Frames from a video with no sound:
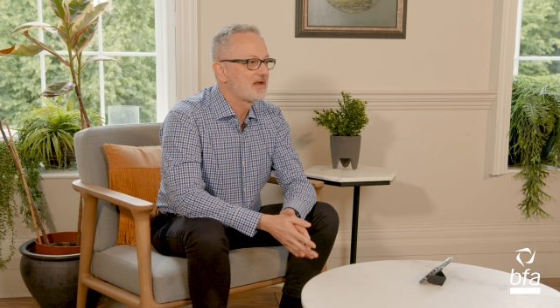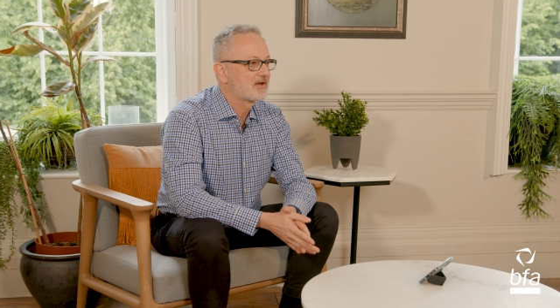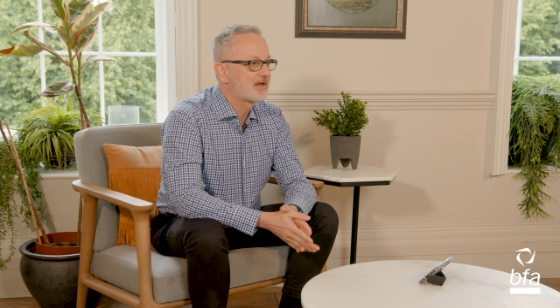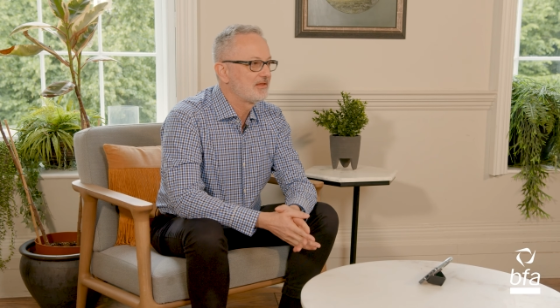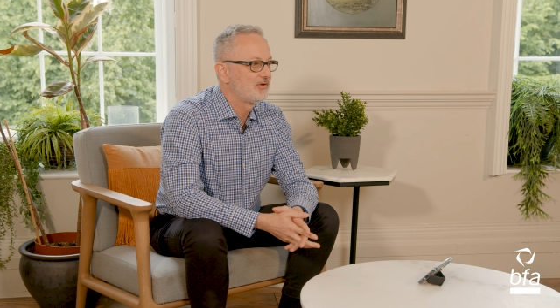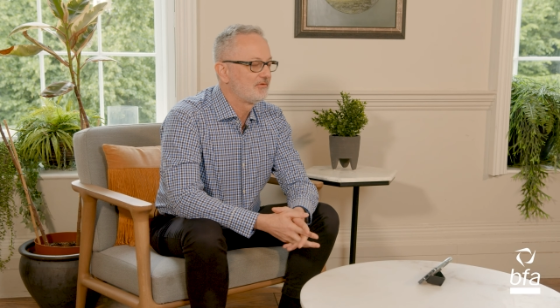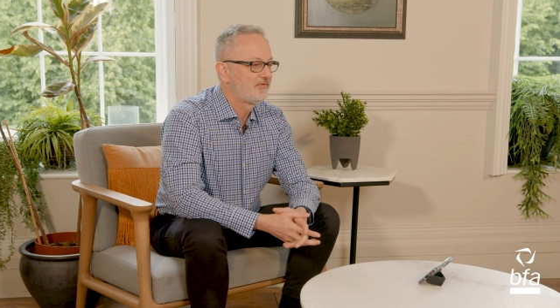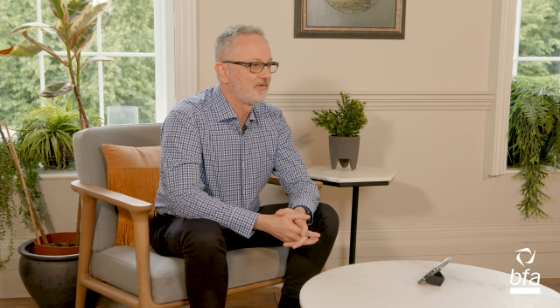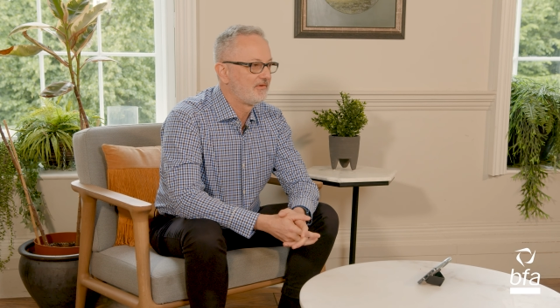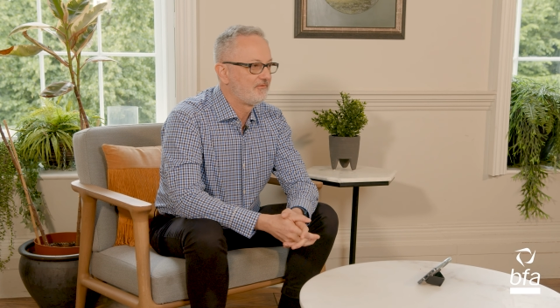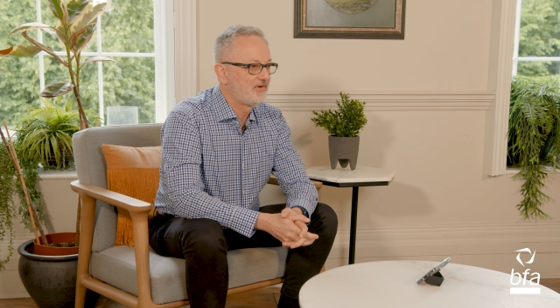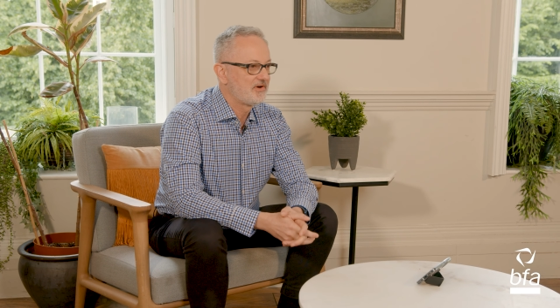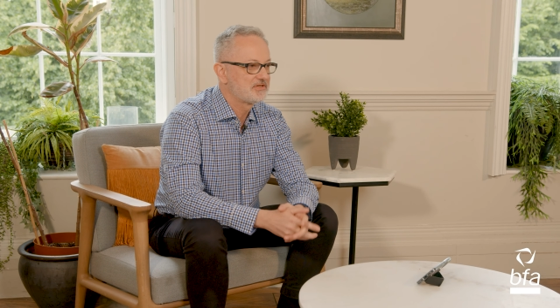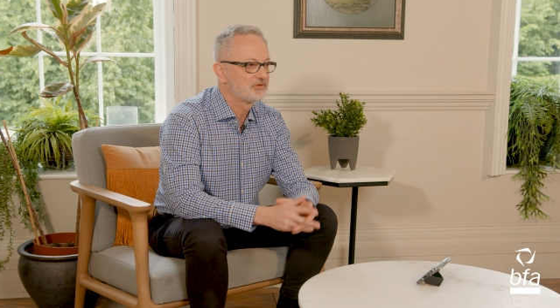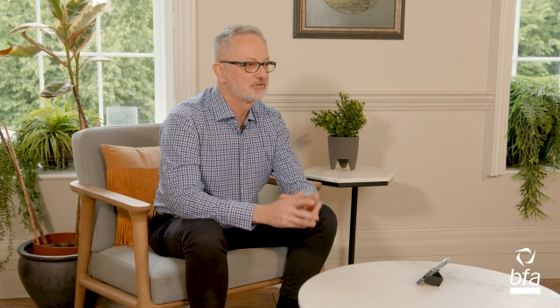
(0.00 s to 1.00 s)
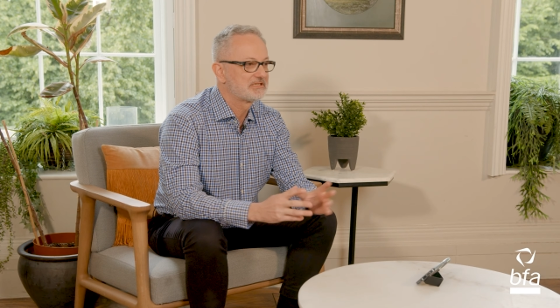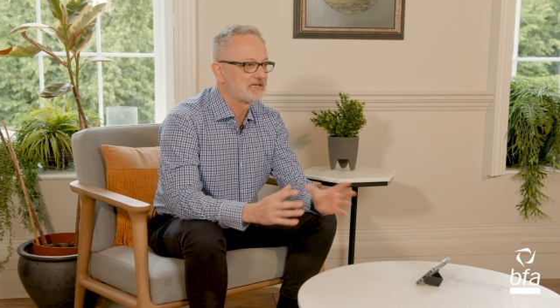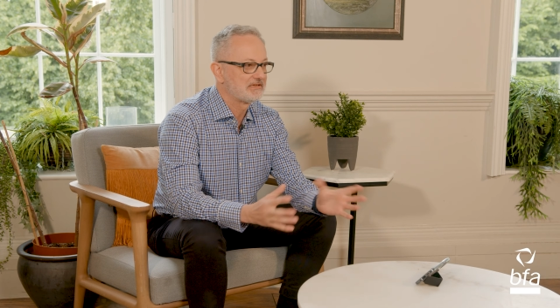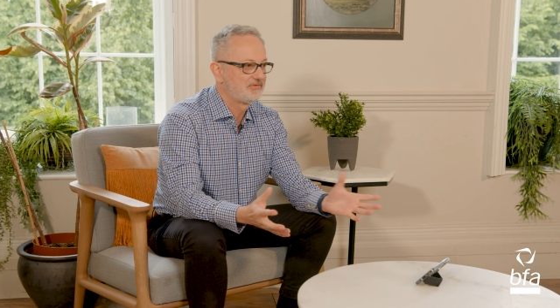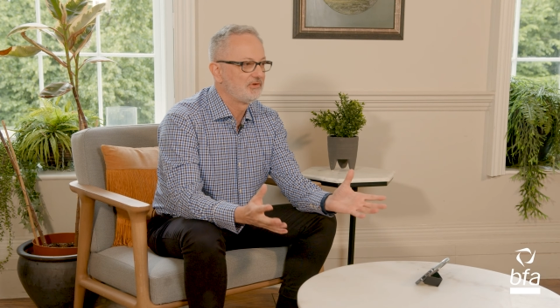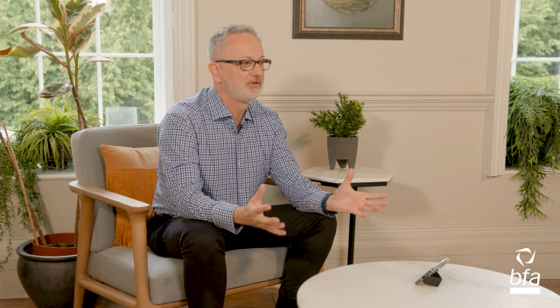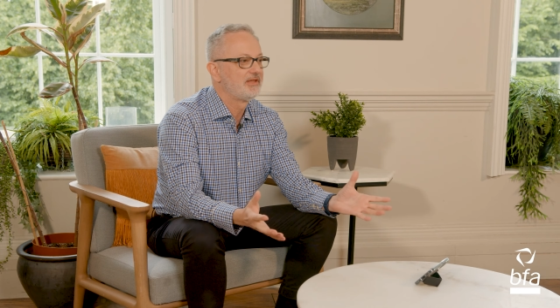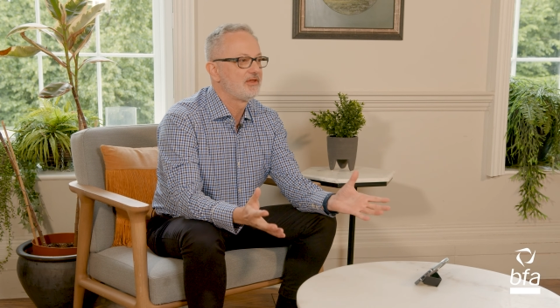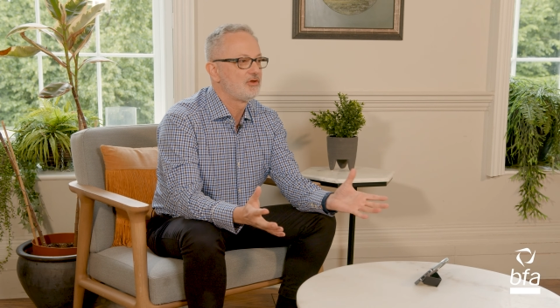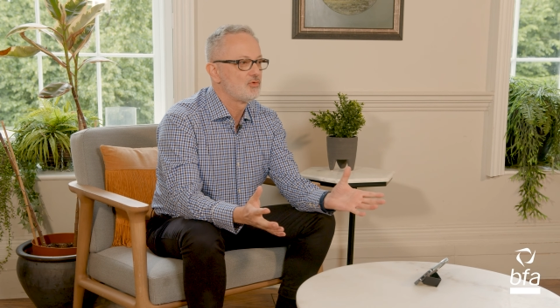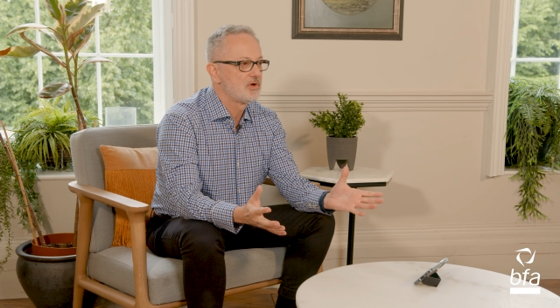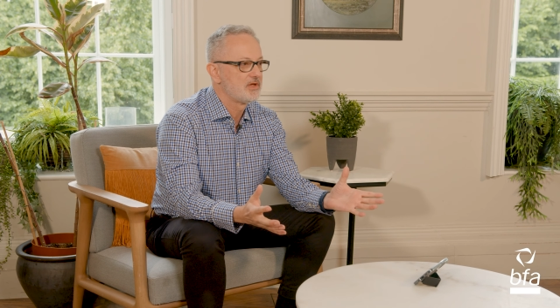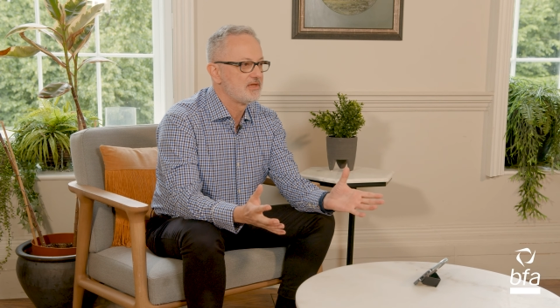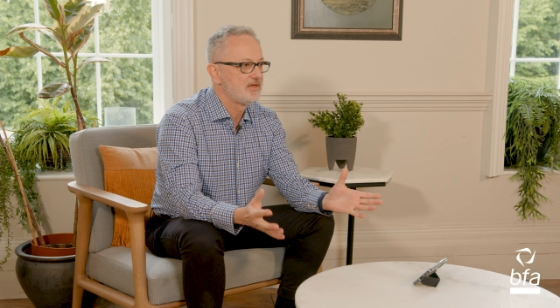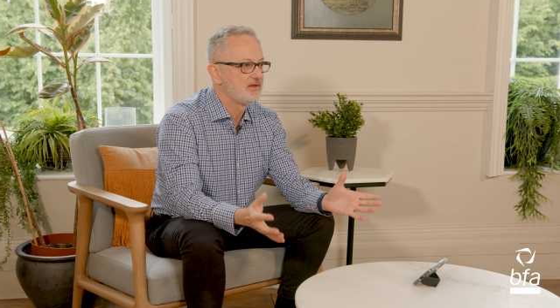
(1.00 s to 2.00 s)
are kind of uh, very successful in the
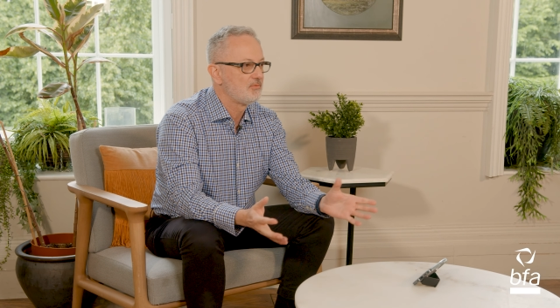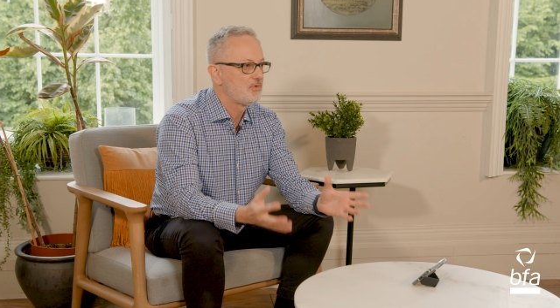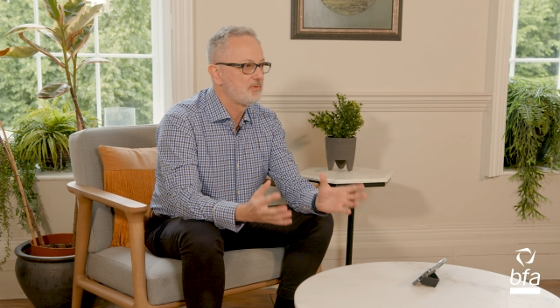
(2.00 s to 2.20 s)
UAE.